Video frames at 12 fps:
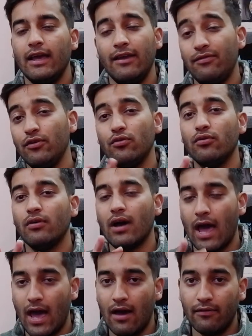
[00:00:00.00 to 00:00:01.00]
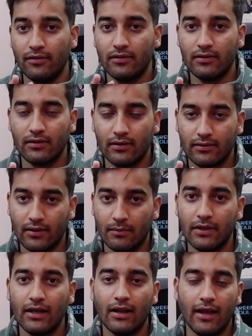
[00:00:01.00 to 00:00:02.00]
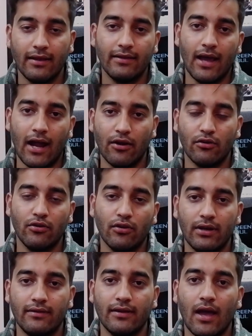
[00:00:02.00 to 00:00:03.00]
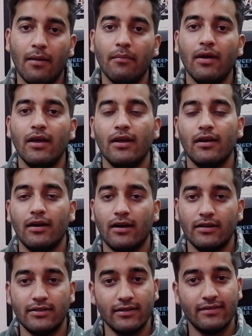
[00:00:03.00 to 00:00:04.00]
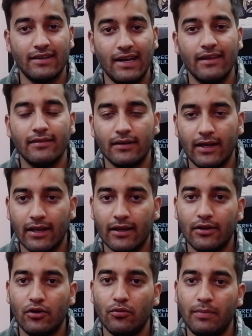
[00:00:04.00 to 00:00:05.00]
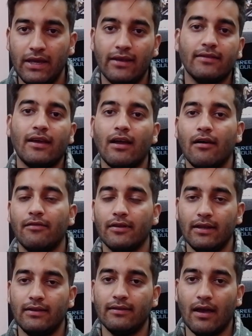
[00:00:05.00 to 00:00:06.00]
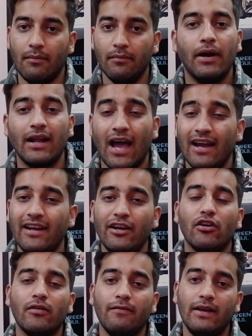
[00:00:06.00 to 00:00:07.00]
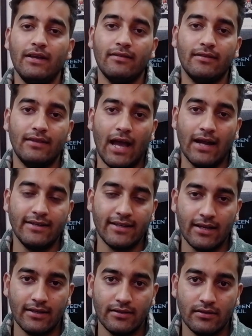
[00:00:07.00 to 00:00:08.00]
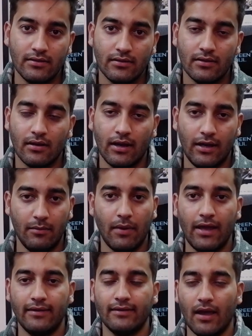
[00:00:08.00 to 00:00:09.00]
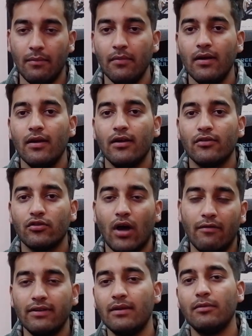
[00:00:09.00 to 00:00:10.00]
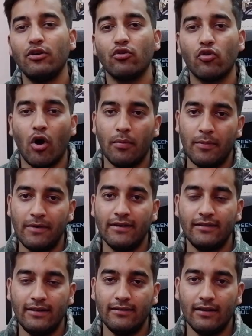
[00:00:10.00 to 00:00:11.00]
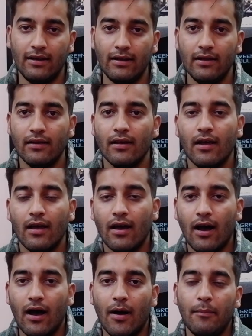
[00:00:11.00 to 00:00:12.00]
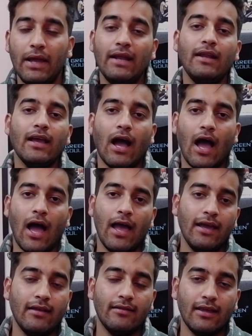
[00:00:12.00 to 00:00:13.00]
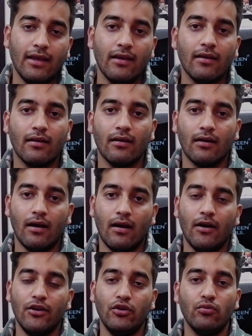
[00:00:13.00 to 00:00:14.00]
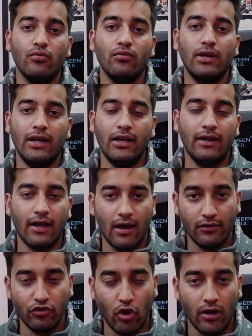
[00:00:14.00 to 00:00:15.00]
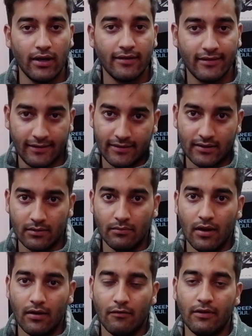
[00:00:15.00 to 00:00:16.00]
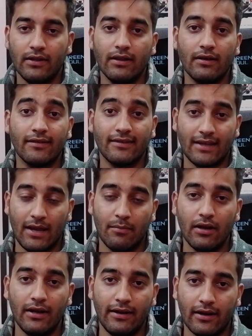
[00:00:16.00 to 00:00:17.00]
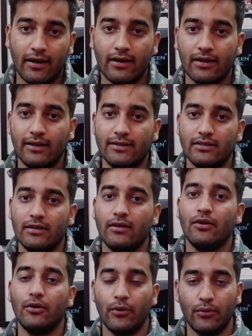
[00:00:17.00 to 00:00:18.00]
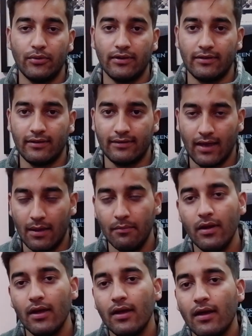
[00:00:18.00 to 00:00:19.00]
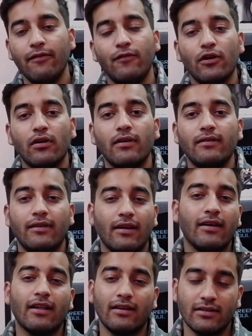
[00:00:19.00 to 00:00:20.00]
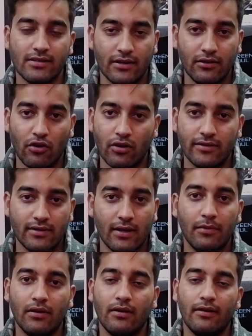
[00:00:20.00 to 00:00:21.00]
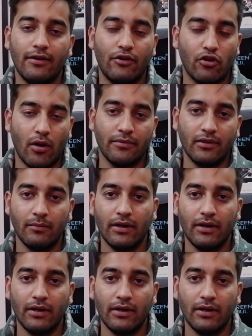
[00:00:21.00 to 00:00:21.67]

If you have something like that on your exam, just raise a ticket to PSI after the exam. But I did not face that challenge in my exam, so I was able to copy paste easily. Mainly I think you need a solid system with a stable internet connection to do this exam. If your internet connection is not stable, it drops in